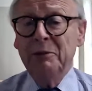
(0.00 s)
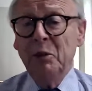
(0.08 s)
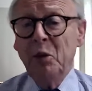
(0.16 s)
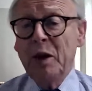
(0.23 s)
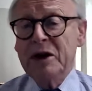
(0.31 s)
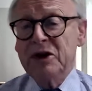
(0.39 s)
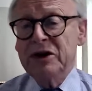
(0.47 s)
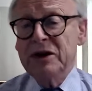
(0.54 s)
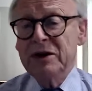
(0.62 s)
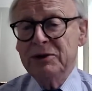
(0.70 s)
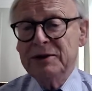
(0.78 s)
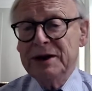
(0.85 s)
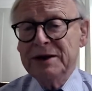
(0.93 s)
which
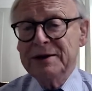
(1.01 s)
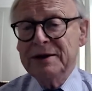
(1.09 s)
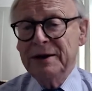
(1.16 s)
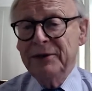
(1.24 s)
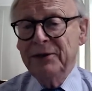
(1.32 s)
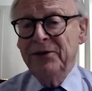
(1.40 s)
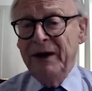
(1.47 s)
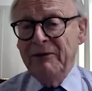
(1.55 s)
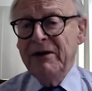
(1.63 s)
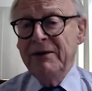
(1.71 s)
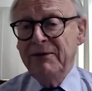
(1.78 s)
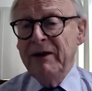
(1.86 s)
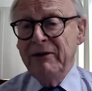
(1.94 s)
uses
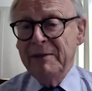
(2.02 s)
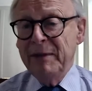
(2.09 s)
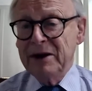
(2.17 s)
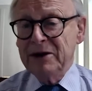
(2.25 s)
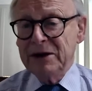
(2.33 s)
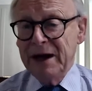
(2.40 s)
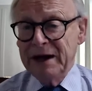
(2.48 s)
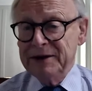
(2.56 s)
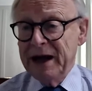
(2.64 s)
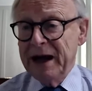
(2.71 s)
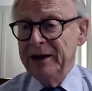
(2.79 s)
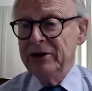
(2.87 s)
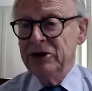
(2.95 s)
very, very much less
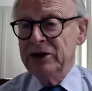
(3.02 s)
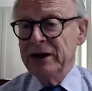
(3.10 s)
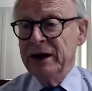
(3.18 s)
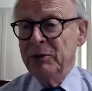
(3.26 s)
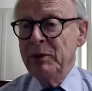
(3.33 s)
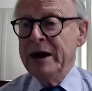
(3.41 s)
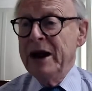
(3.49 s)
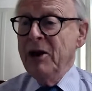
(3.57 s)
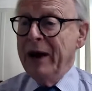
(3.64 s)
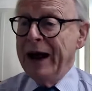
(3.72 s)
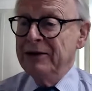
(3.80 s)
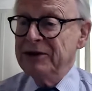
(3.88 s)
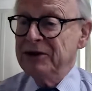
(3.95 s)
energy. And we know
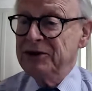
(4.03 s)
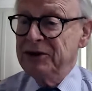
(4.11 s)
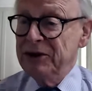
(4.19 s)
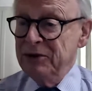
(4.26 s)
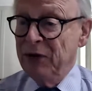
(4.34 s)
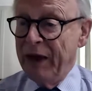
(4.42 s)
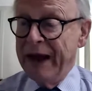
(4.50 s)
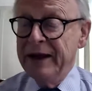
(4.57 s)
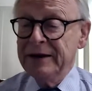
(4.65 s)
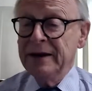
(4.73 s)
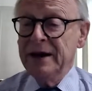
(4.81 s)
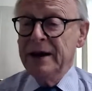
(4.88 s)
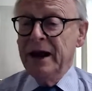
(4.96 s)
how to do
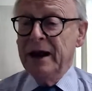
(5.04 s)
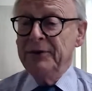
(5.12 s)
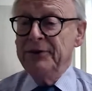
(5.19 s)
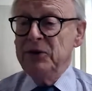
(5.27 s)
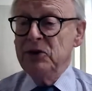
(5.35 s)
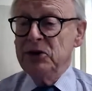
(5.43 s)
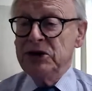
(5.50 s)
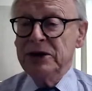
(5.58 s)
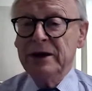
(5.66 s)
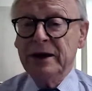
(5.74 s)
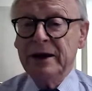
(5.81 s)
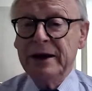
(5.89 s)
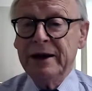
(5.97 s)
that.
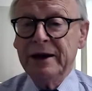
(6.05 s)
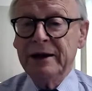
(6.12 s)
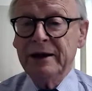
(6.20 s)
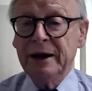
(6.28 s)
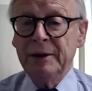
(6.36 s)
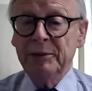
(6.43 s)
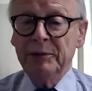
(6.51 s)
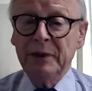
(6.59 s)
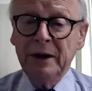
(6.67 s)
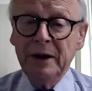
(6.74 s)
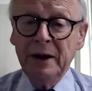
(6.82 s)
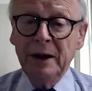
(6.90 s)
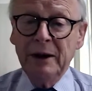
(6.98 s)
Unfortunately,
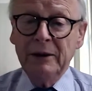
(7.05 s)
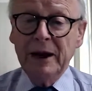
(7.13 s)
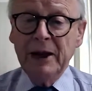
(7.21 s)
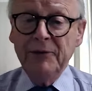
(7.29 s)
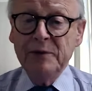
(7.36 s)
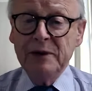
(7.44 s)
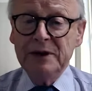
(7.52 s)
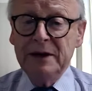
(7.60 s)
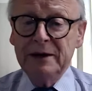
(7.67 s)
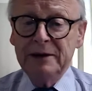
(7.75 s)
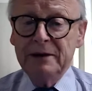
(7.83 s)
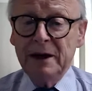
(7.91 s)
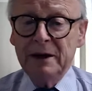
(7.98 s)
the government
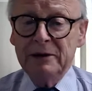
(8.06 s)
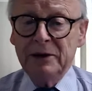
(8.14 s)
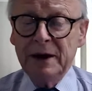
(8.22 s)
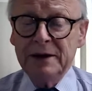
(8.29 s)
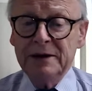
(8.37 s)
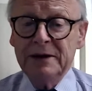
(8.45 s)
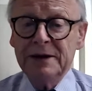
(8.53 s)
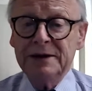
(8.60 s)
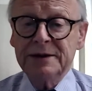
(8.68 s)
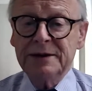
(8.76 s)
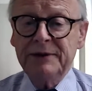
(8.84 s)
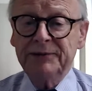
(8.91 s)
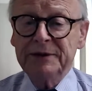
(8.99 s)
in
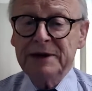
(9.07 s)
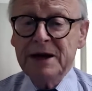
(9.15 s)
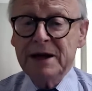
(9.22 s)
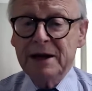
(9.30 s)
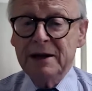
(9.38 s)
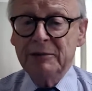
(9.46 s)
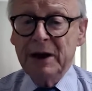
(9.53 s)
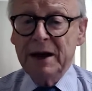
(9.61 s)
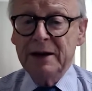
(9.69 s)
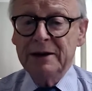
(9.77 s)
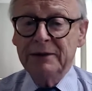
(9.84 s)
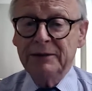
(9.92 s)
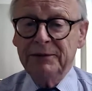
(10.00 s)
2017
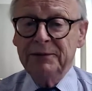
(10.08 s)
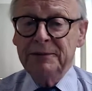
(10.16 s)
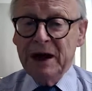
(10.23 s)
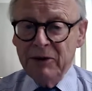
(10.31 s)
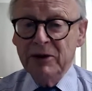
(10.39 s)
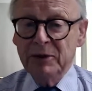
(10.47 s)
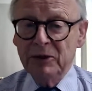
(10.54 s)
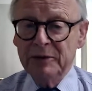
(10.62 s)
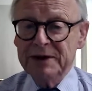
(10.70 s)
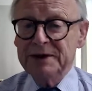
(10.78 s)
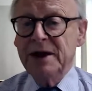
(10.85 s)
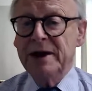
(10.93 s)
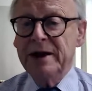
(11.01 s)
made a terrible
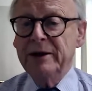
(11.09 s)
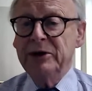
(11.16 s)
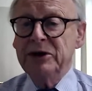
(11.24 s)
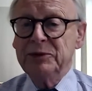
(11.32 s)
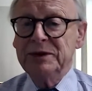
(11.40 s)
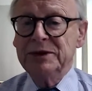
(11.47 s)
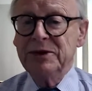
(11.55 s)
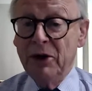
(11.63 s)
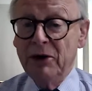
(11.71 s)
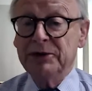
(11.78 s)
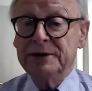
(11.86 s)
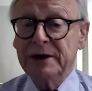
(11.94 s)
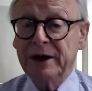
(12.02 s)
mistake, which was
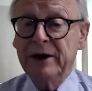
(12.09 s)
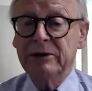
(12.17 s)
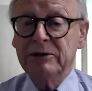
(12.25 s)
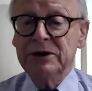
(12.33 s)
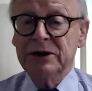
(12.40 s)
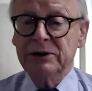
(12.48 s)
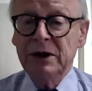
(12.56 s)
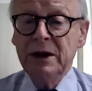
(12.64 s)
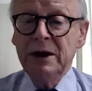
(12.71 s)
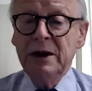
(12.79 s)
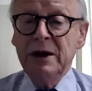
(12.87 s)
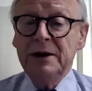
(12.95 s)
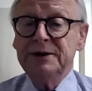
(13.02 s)
not to go to
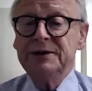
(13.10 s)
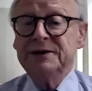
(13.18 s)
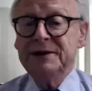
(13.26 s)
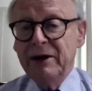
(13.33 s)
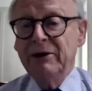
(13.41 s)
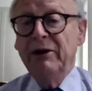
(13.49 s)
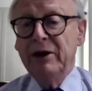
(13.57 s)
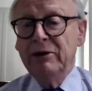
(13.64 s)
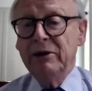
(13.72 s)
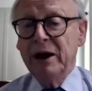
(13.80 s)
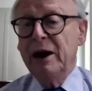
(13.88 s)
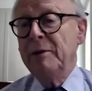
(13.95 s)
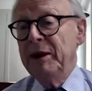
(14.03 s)
zero
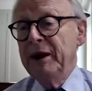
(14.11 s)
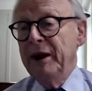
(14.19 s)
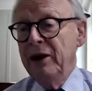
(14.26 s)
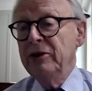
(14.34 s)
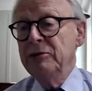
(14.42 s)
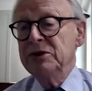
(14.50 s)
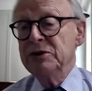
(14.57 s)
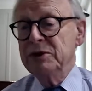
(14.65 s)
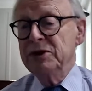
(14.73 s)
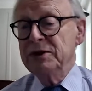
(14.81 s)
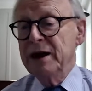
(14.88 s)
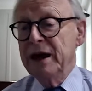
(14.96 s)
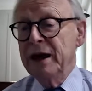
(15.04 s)
carbon homes,
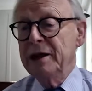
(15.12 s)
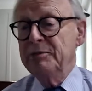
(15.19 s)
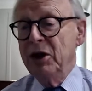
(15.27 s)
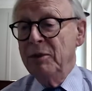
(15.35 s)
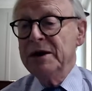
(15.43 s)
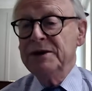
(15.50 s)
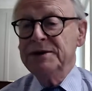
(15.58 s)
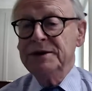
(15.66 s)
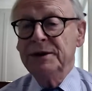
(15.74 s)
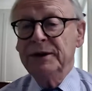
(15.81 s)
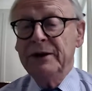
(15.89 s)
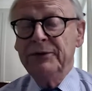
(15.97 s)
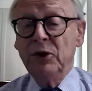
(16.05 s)
which they had promised.
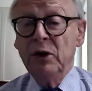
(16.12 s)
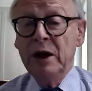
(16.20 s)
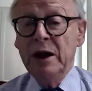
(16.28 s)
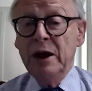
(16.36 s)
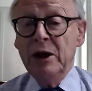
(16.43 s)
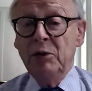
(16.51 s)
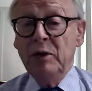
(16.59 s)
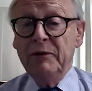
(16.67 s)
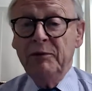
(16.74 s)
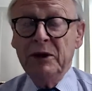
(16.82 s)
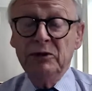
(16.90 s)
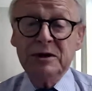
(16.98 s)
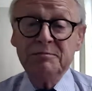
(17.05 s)
And therefore, we've
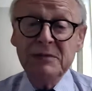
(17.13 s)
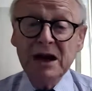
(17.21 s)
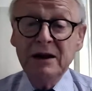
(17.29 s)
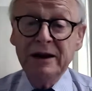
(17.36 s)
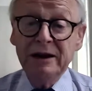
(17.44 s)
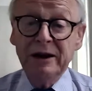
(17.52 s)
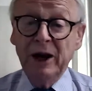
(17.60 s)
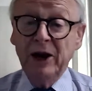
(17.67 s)
built a million